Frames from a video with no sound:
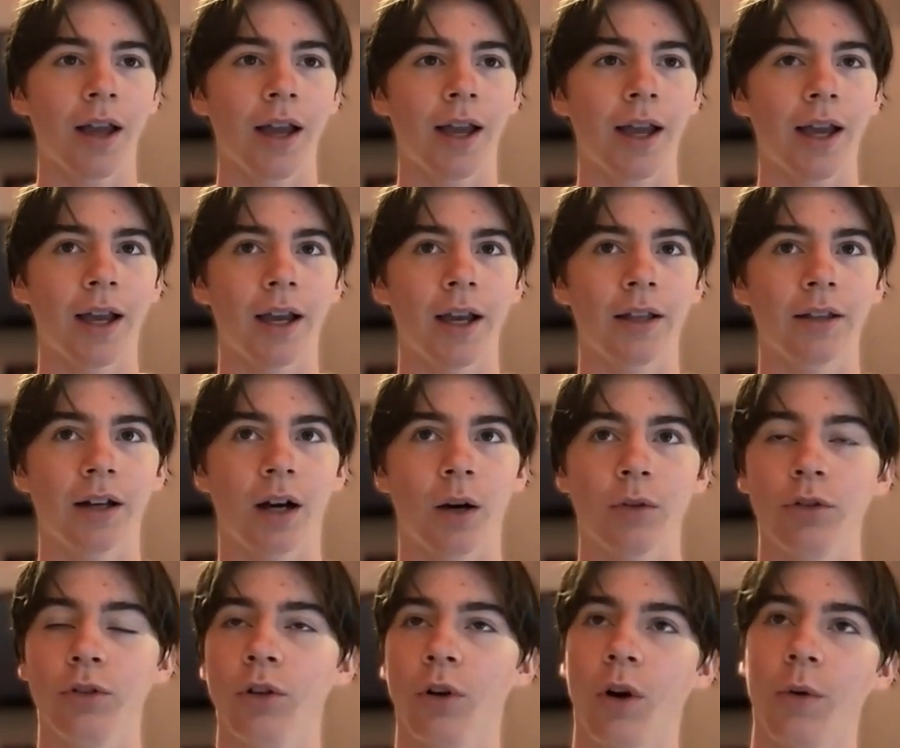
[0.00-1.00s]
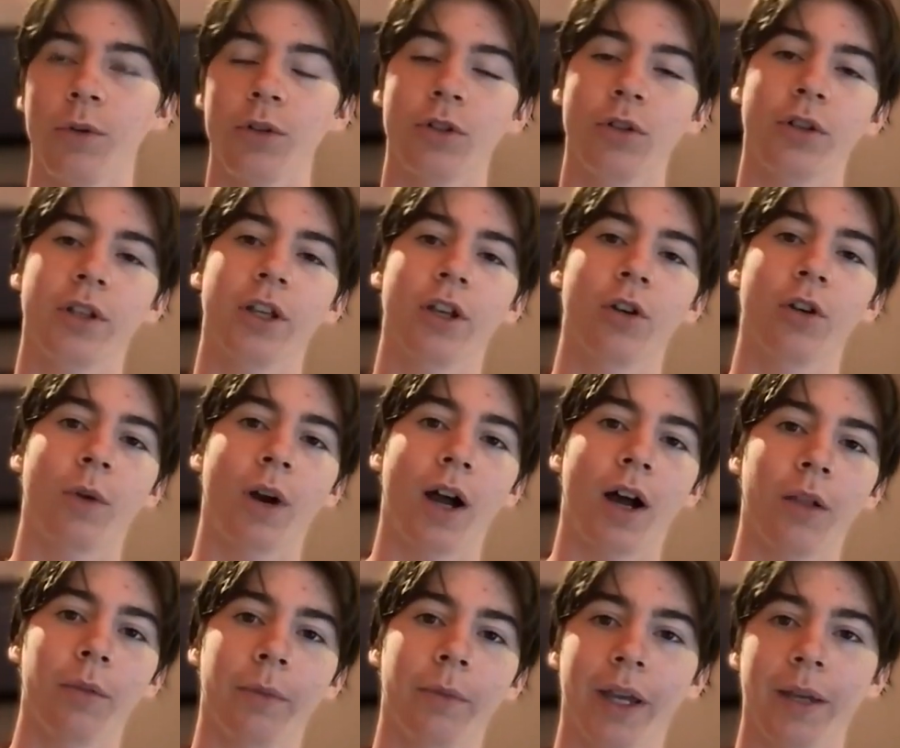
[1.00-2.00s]
And I was looking
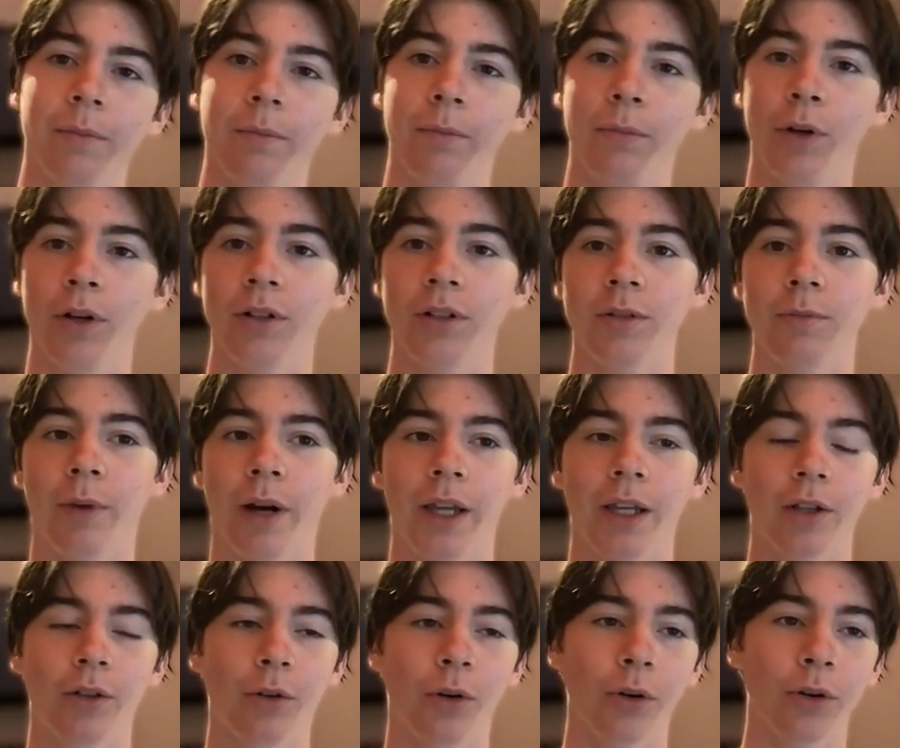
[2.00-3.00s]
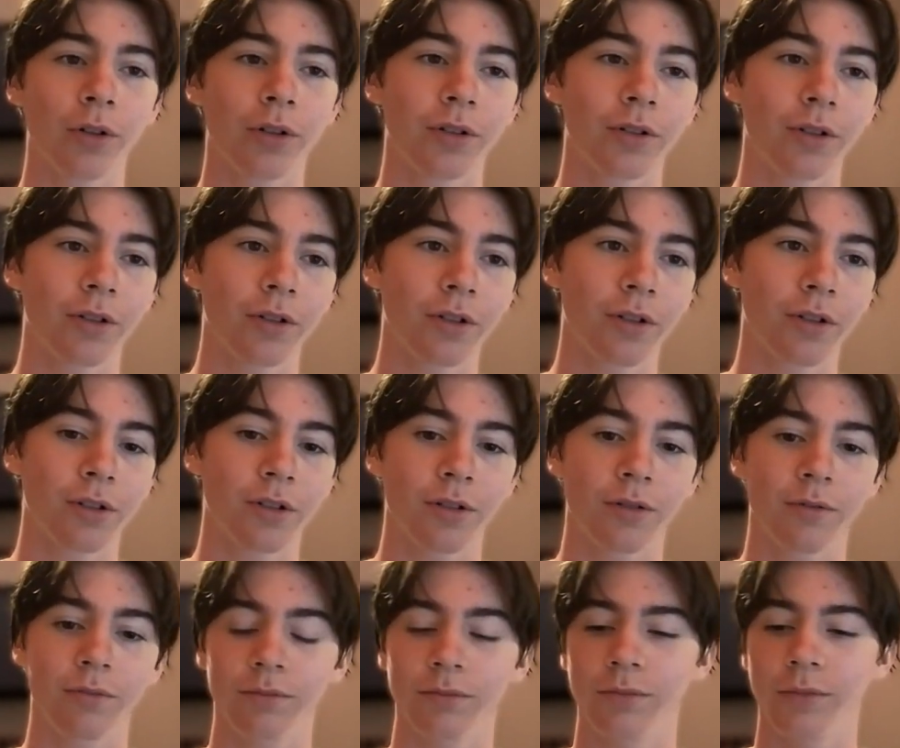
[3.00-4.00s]
around, buying books, buying
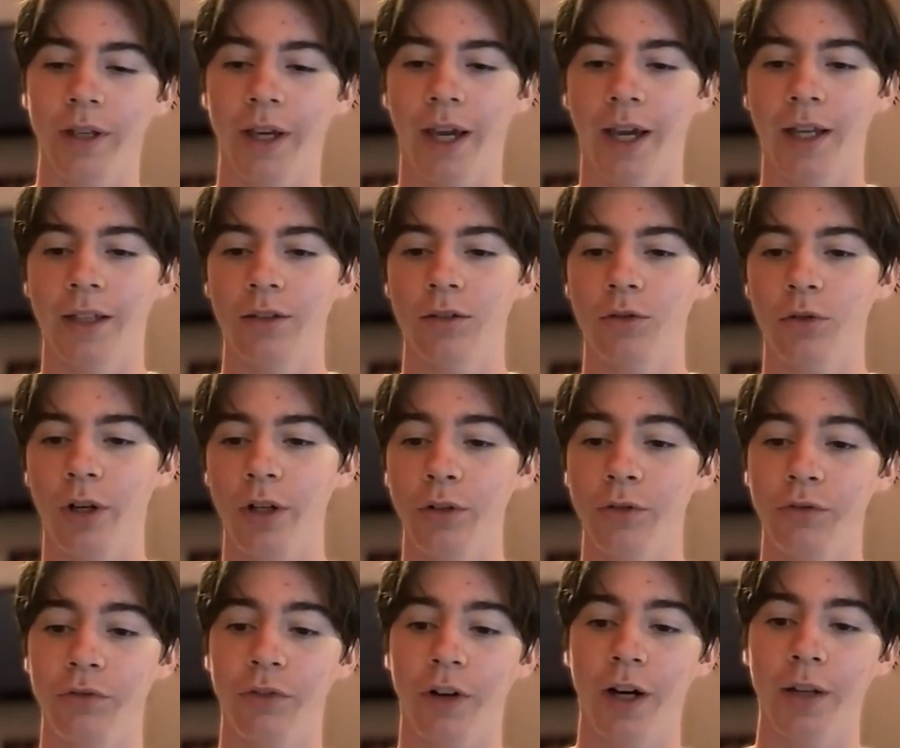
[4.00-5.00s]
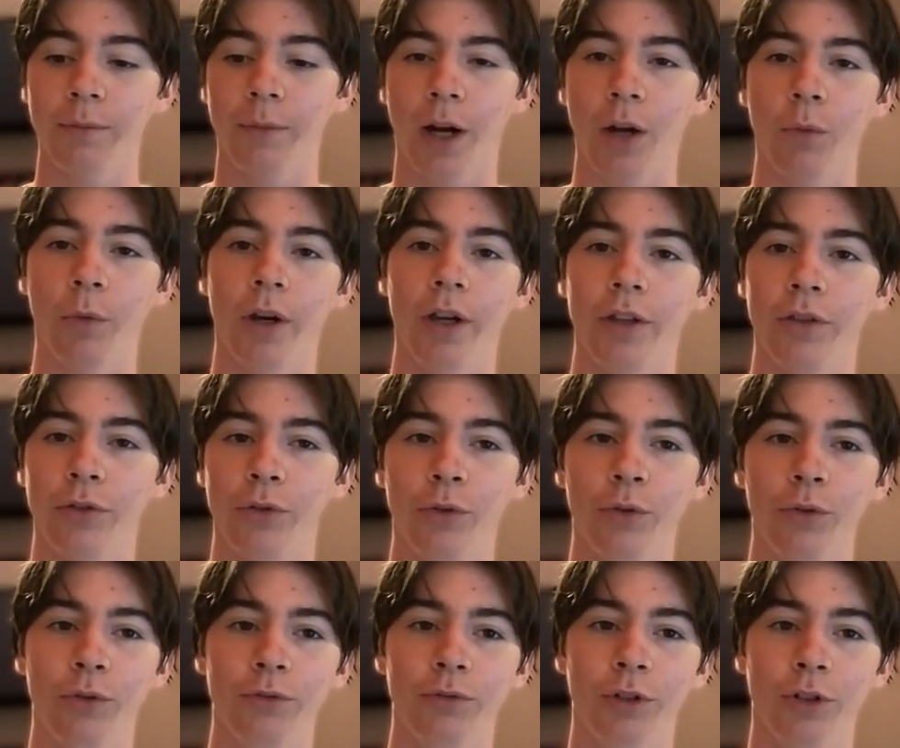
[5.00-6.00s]
courses, and trying to find my way
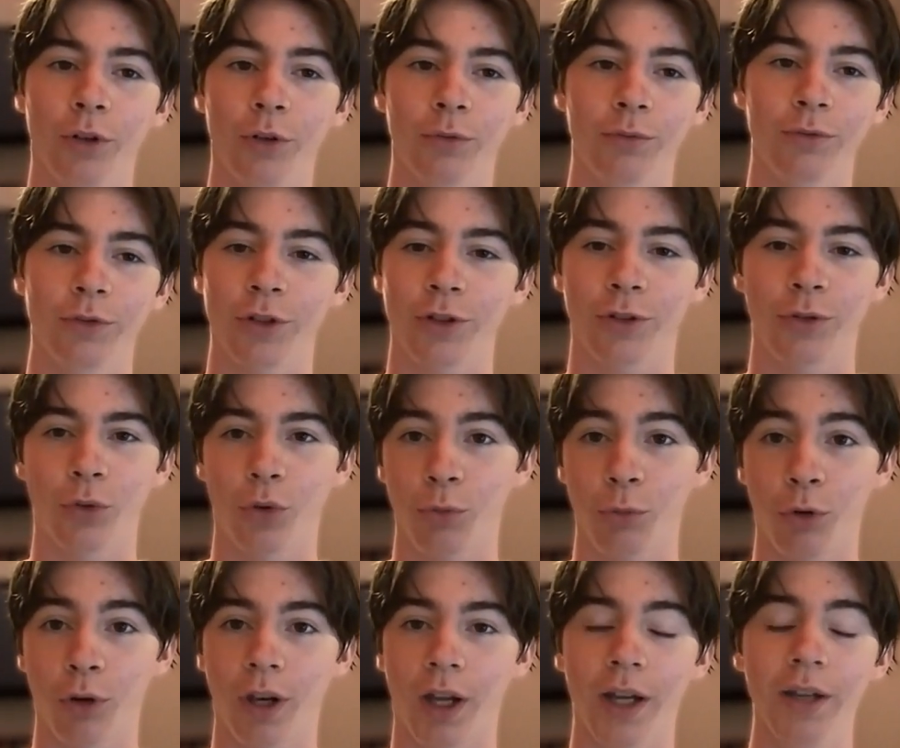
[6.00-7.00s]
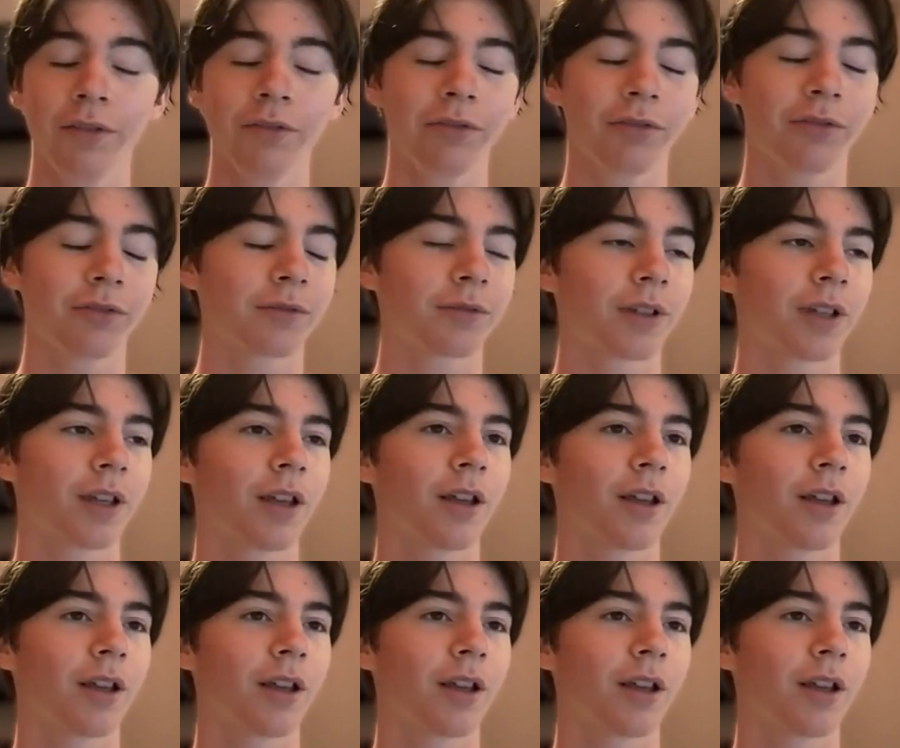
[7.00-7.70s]
through, just normal life.